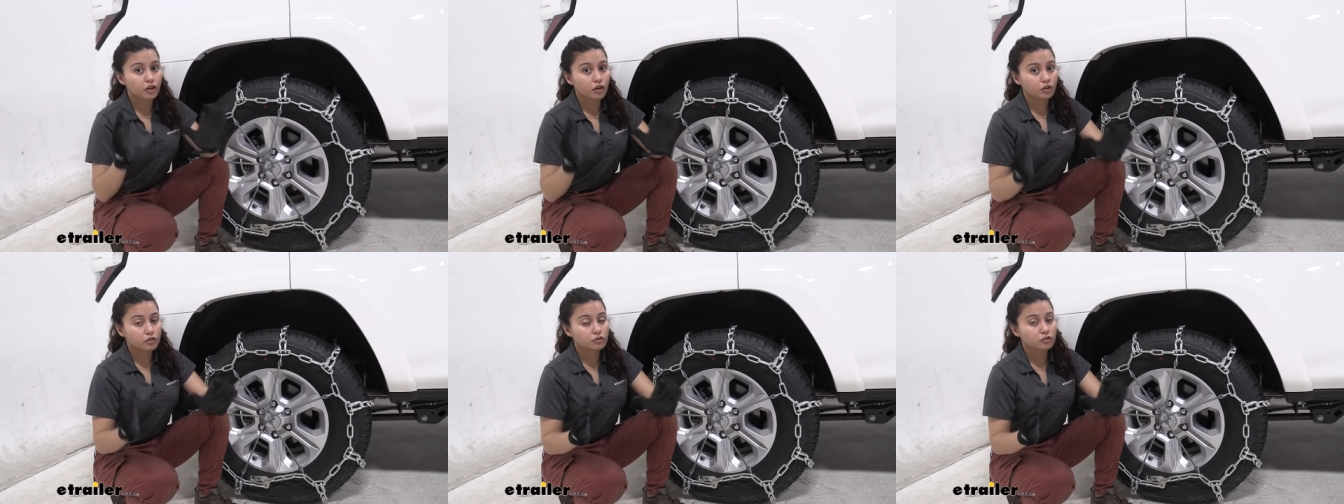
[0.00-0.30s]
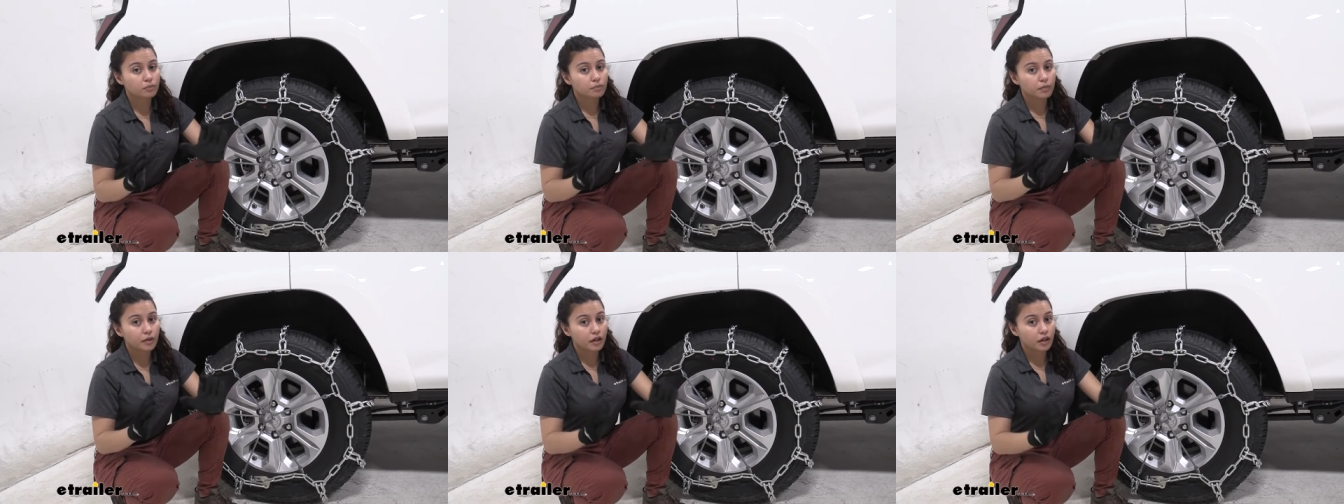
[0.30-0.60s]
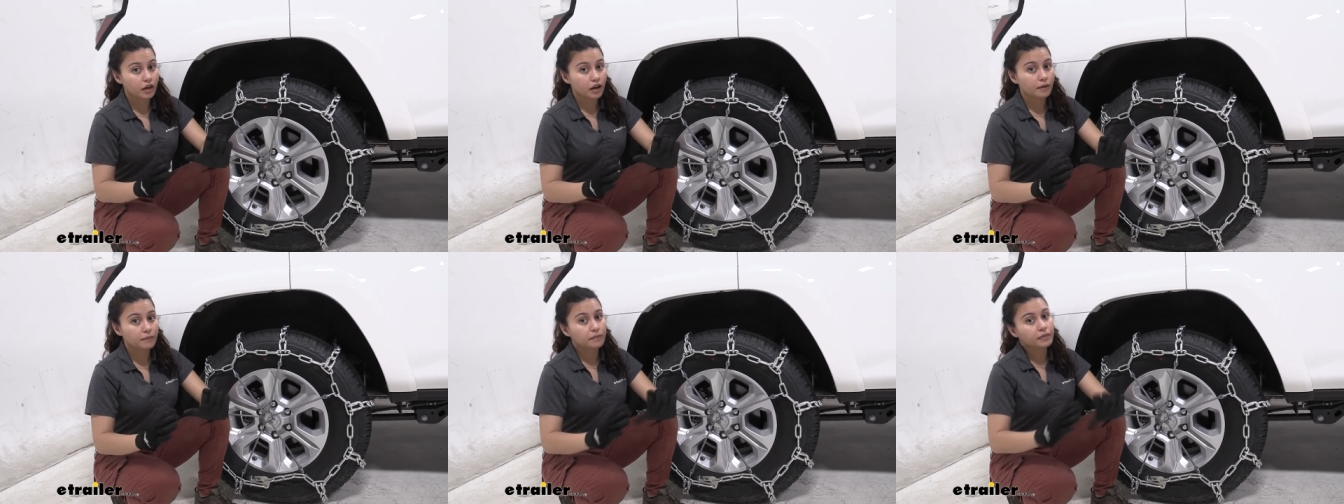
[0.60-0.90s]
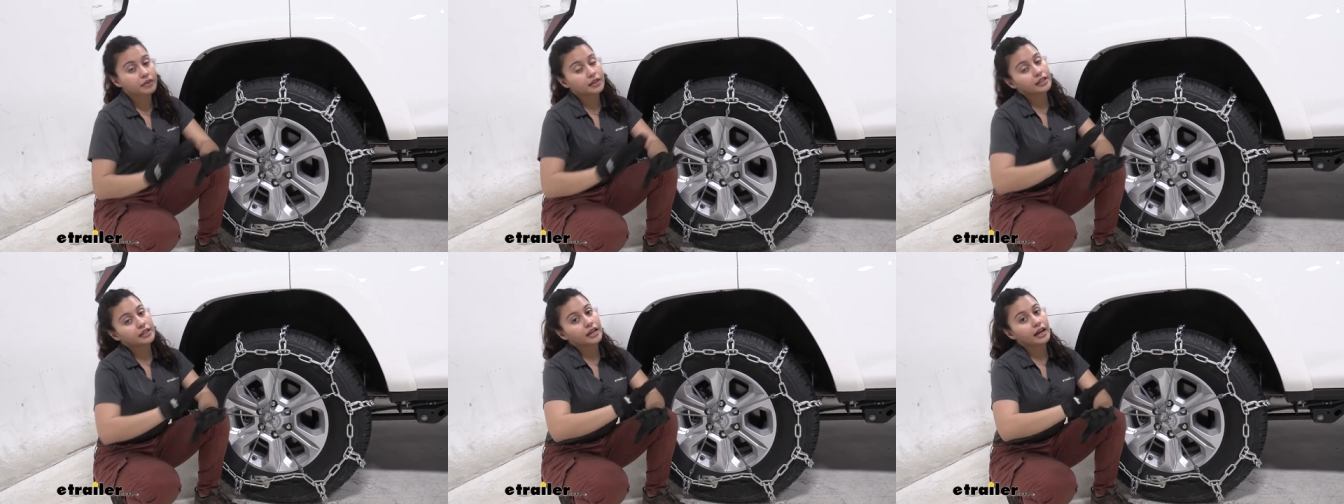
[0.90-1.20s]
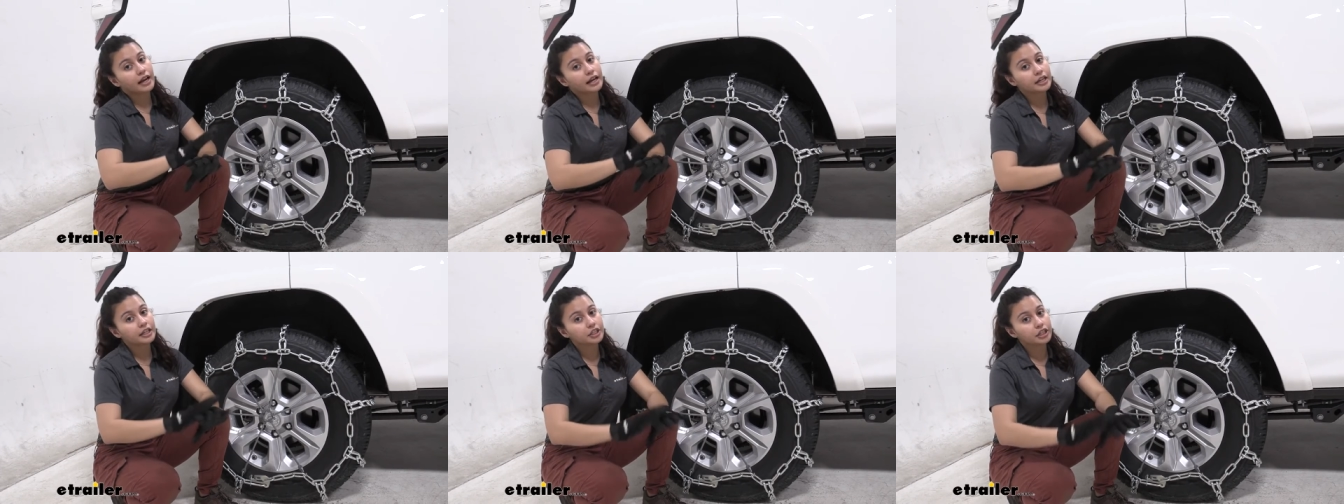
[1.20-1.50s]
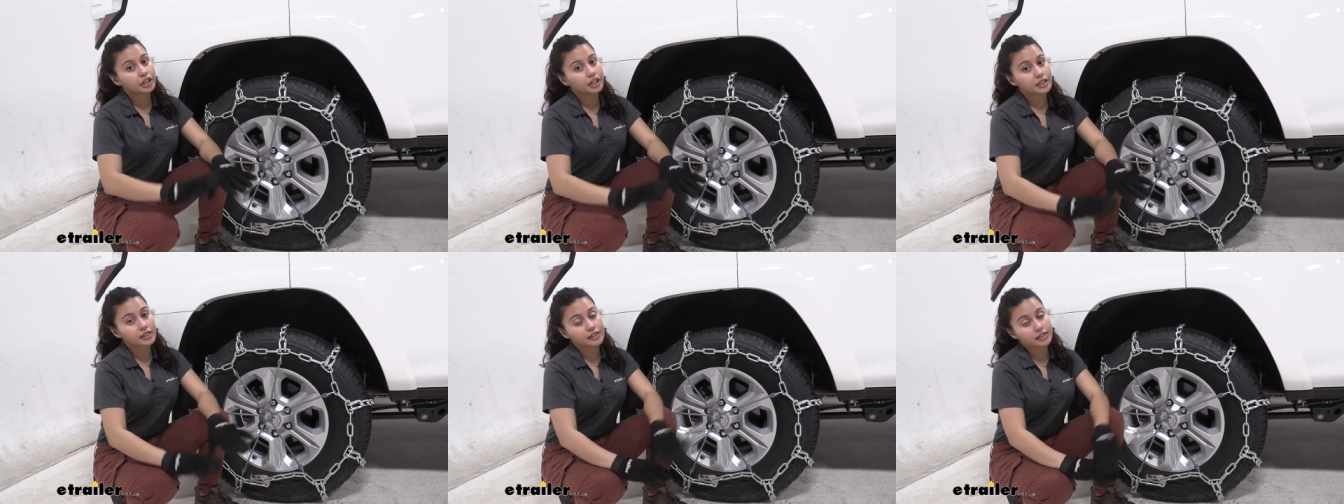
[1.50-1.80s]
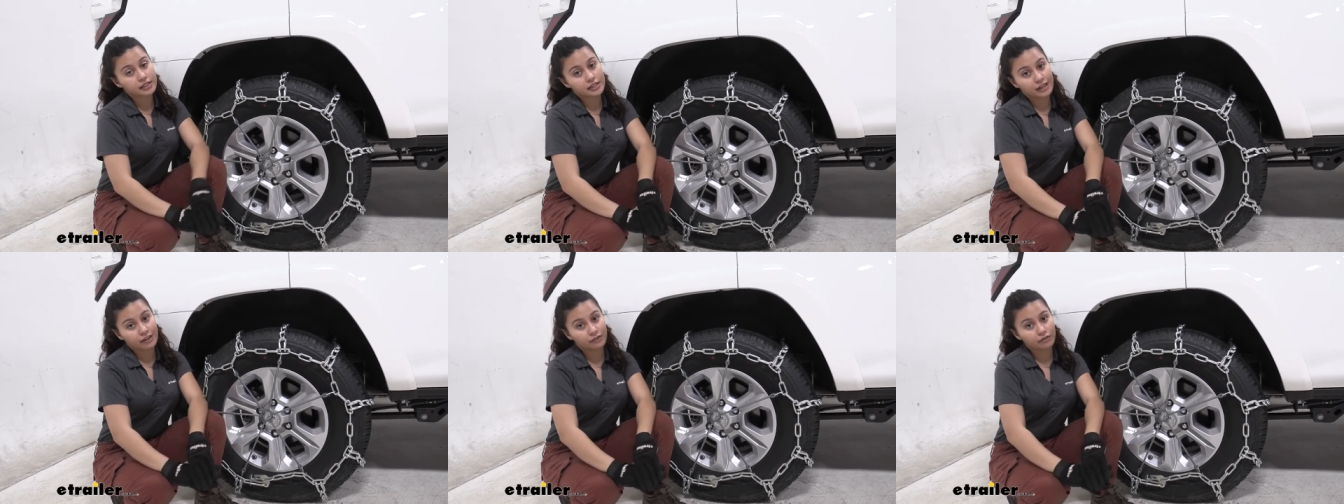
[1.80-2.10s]
also pick up the tire chain
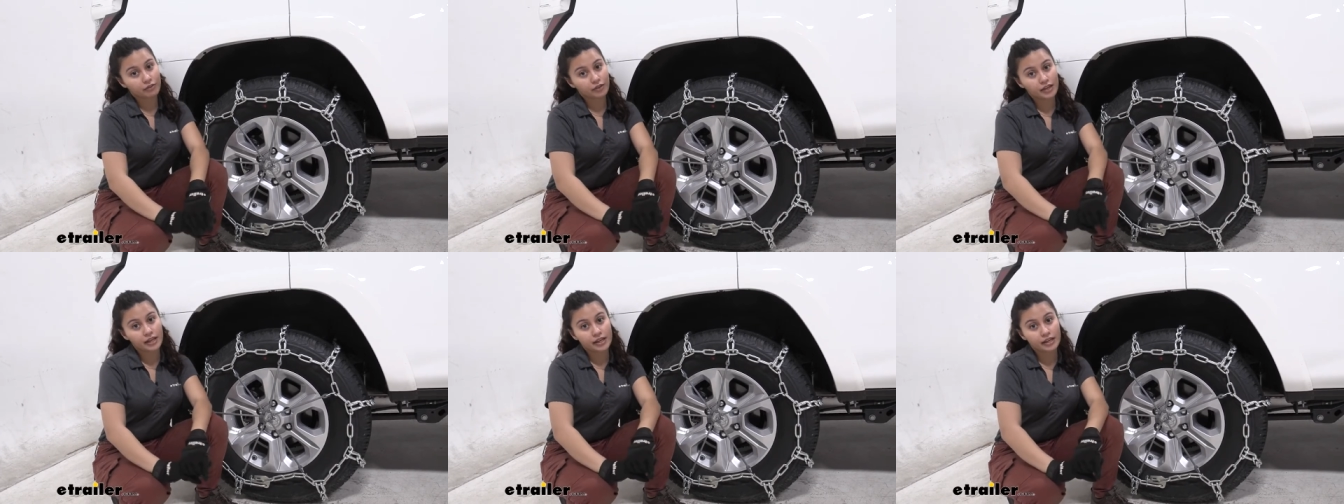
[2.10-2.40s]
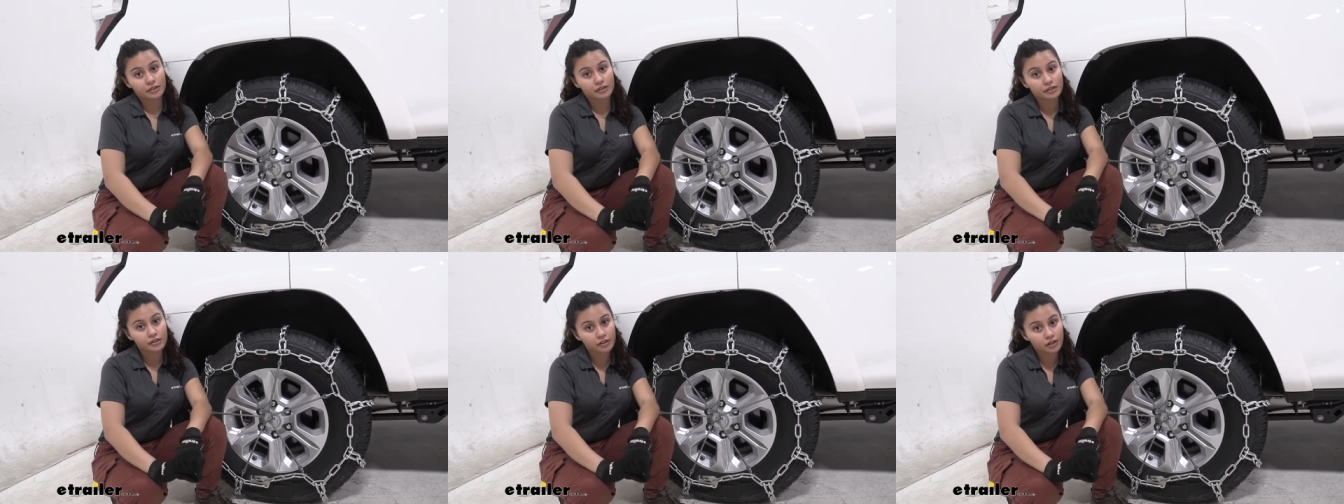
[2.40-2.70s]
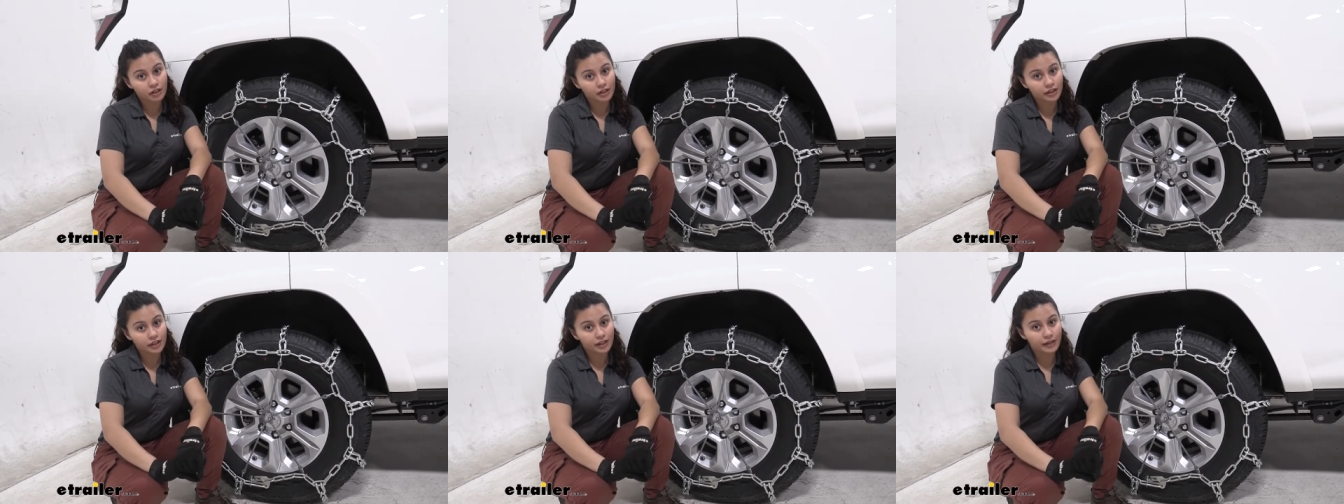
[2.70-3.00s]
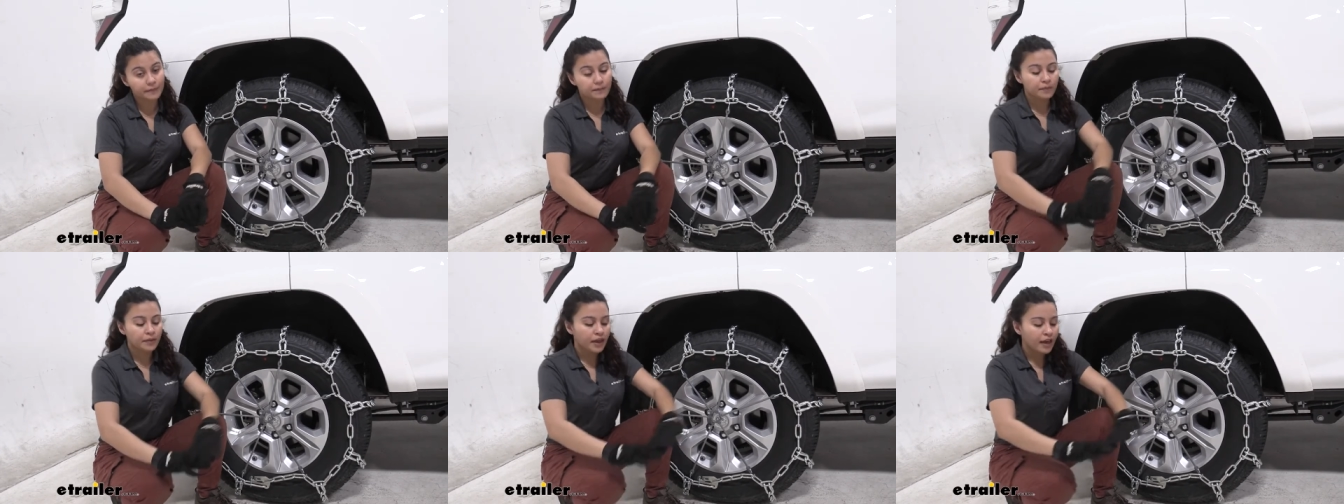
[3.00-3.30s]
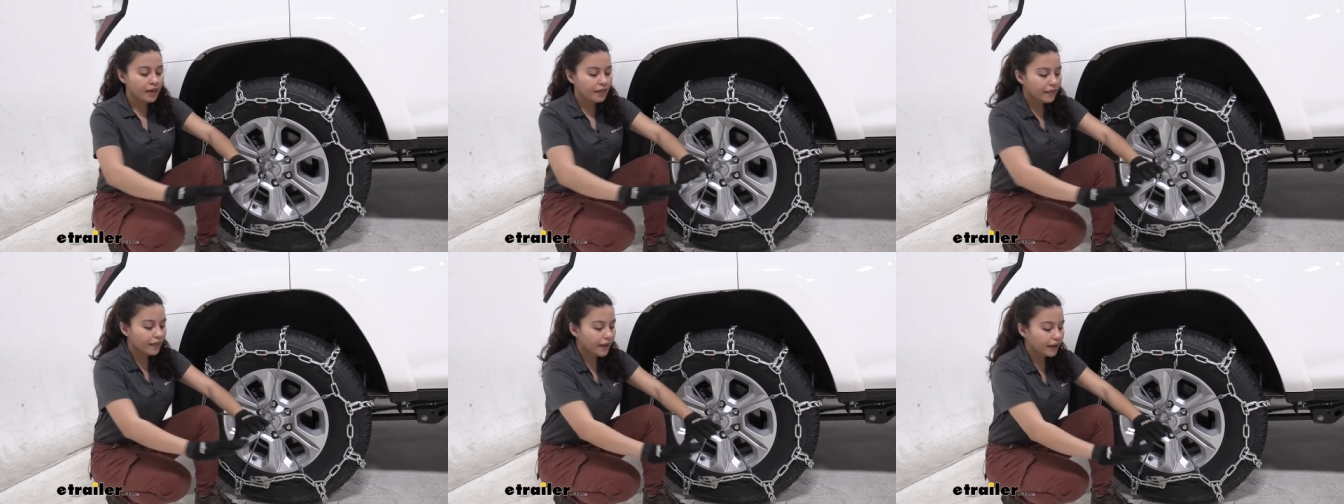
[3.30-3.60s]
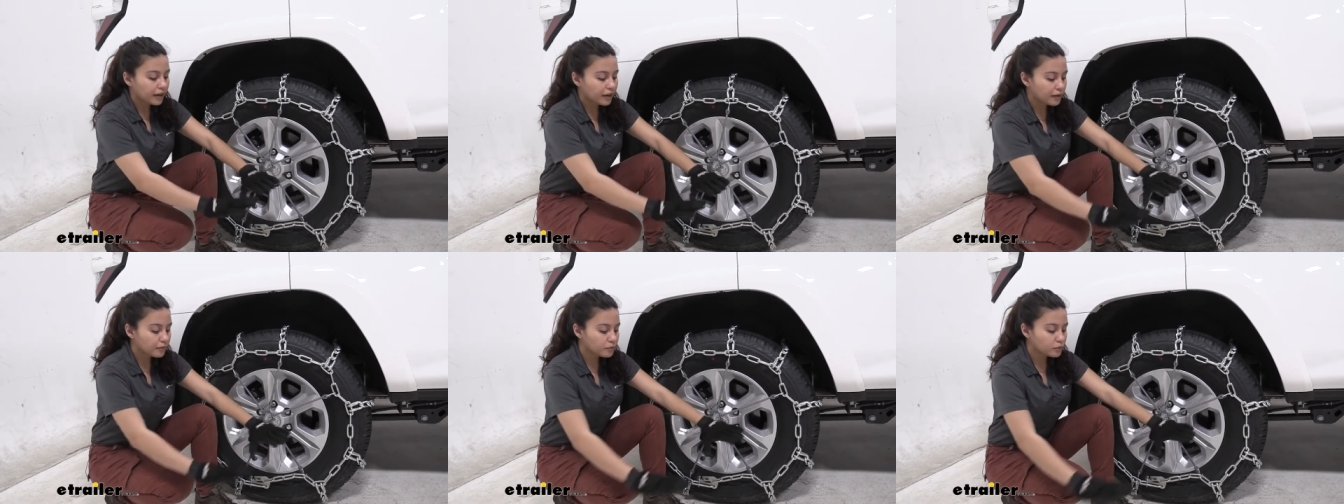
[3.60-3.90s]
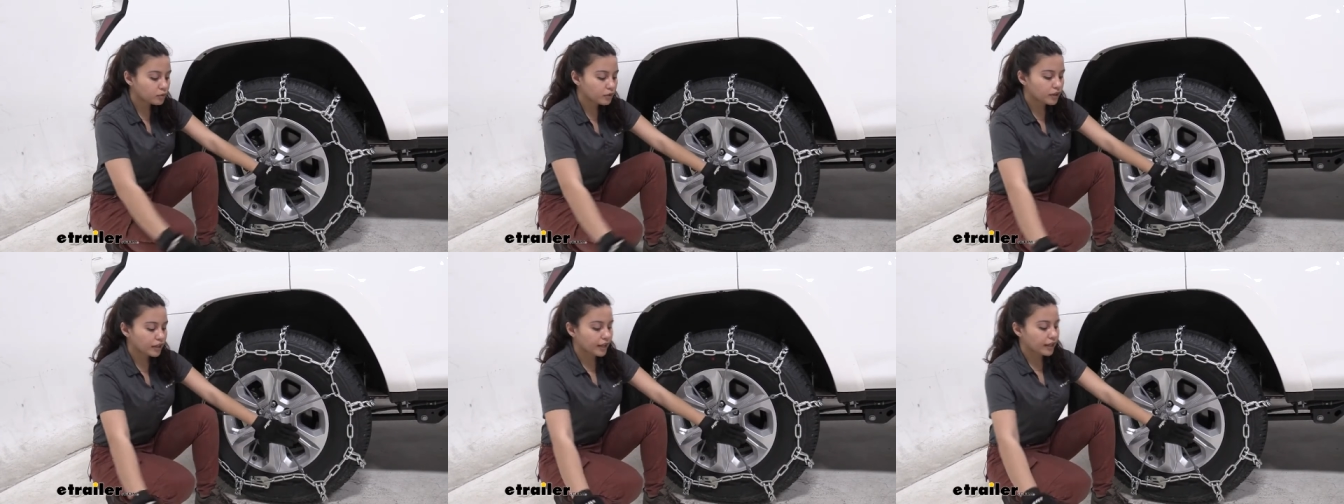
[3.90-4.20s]
safety install kit that comes
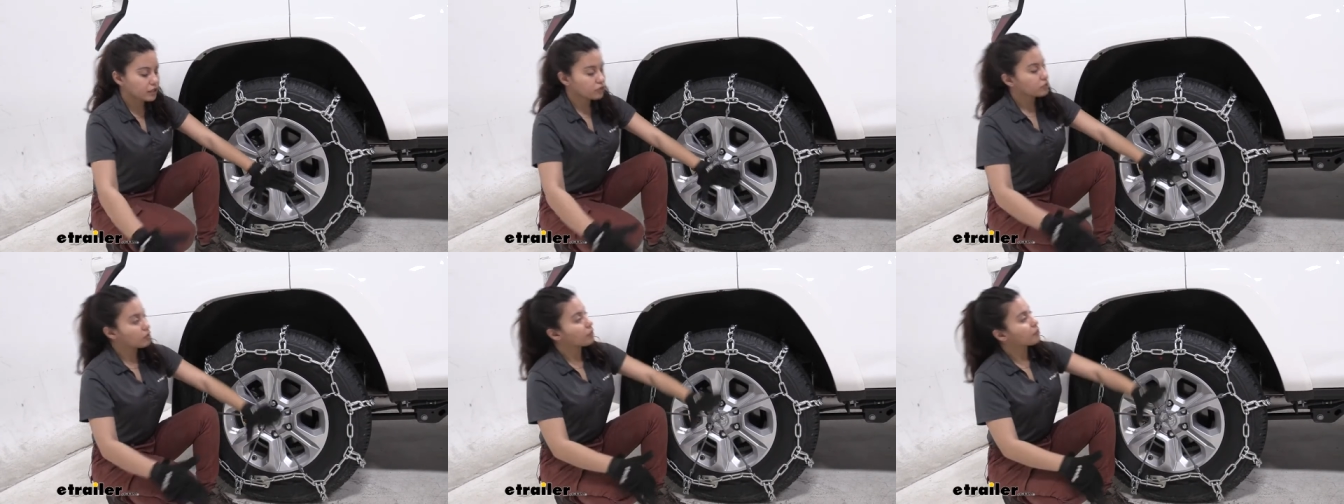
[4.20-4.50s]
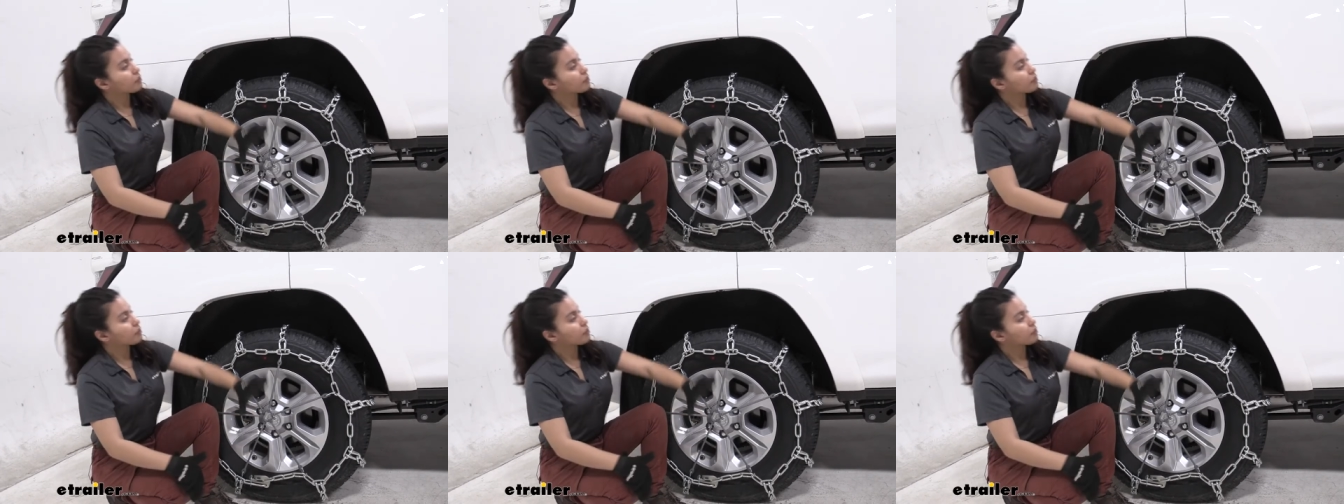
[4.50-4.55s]
with a nice